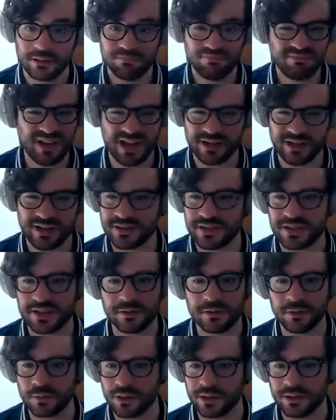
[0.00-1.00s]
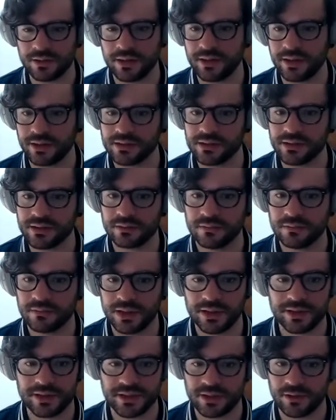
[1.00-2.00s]
Not a single one did anything.
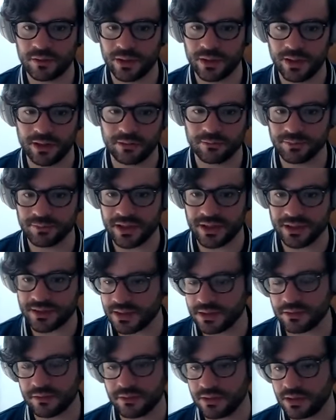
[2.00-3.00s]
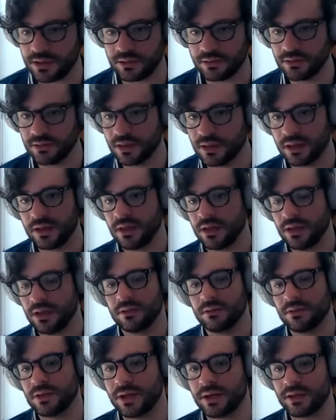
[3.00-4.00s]
Not a single one helped. Not a single thing
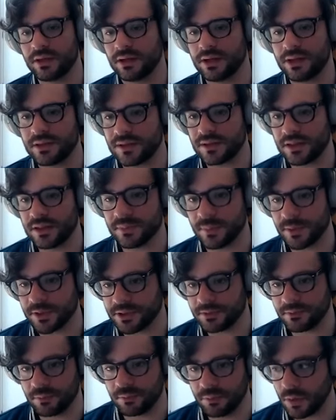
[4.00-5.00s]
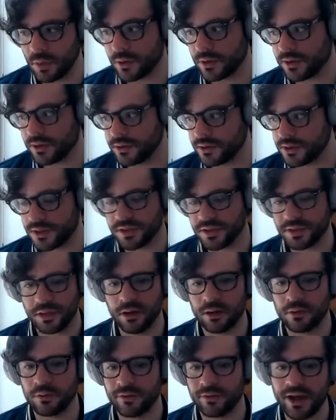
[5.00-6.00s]
did anything. And it's much more than just,
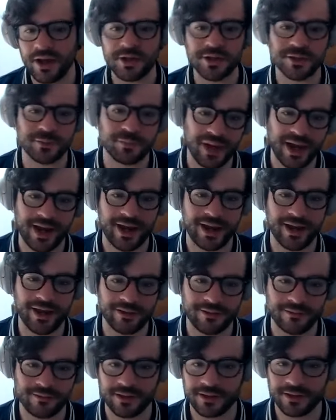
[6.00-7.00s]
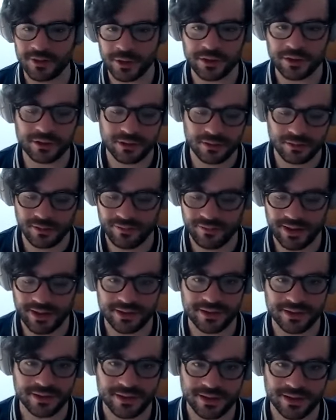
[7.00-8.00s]
oh, revenge bad. Like you shouldn't do
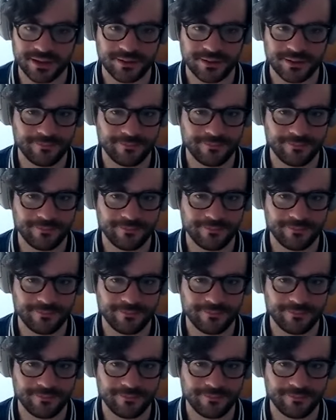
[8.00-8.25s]
revenge. It's like,